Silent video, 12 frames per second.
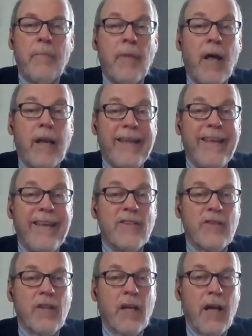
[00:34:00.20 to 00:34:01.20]

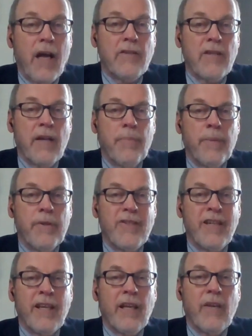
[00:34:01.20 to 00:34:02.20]
against the concept,
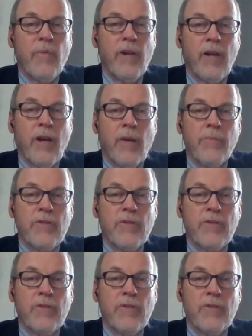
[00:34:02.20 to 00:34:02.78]
particularly when it comes to